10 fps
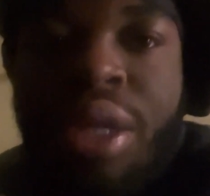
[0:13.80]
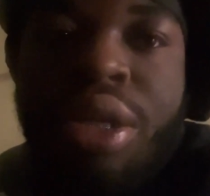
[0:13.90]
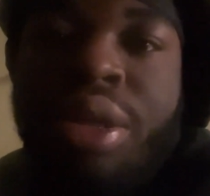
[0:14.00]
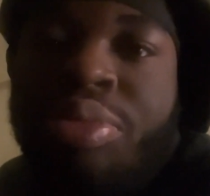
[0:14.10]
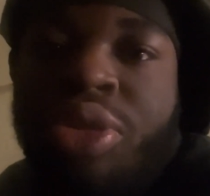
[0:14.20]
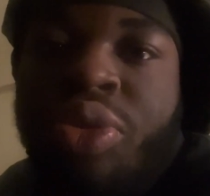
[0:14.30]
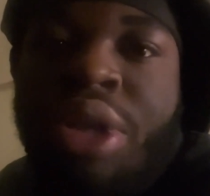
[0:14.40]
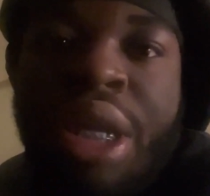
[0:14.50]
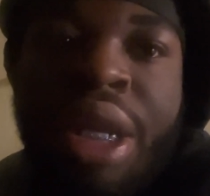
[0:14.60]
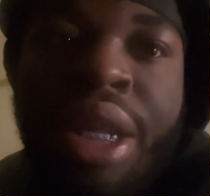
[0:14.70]
I'm gonna do a
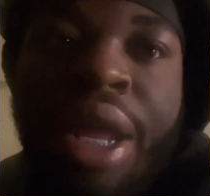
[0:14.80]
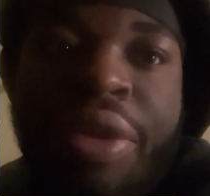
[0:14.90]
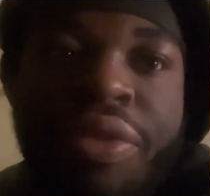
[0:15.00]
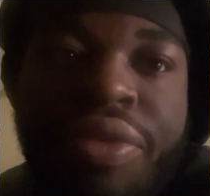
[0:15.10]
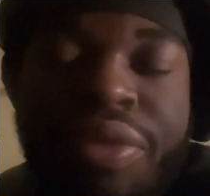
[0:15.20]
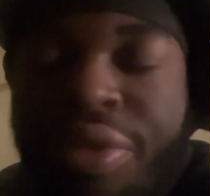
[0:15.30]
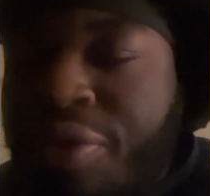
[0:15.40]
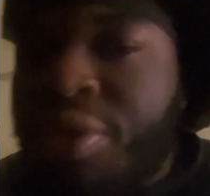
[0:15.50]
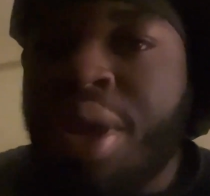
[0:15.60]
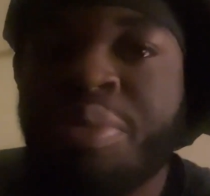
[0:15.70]
day in the life of
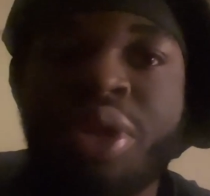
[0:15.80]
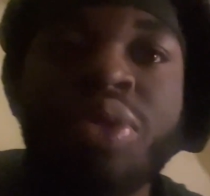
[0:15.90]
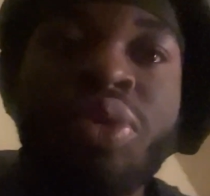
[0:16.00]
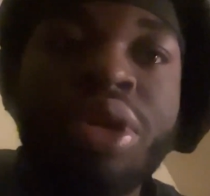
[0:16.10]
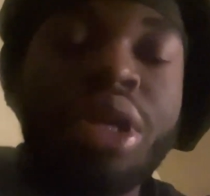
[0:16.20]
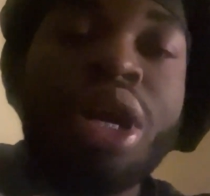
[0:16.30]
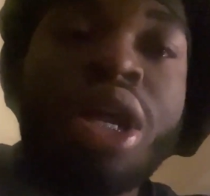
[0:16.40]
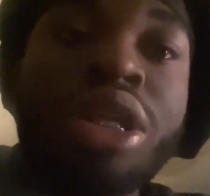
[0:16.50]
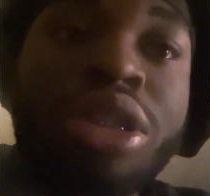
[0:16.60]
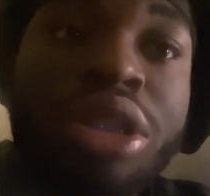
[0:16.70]
what I be doing in
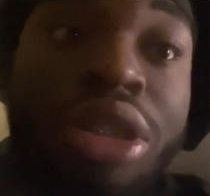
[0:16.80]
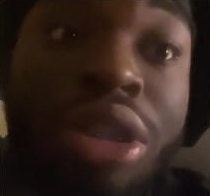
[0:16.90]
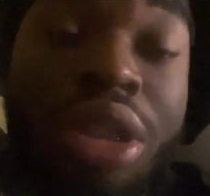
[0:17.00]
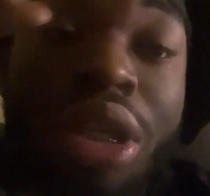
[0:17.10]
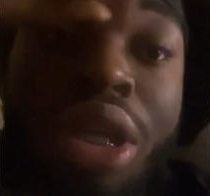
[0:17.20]
college and shit.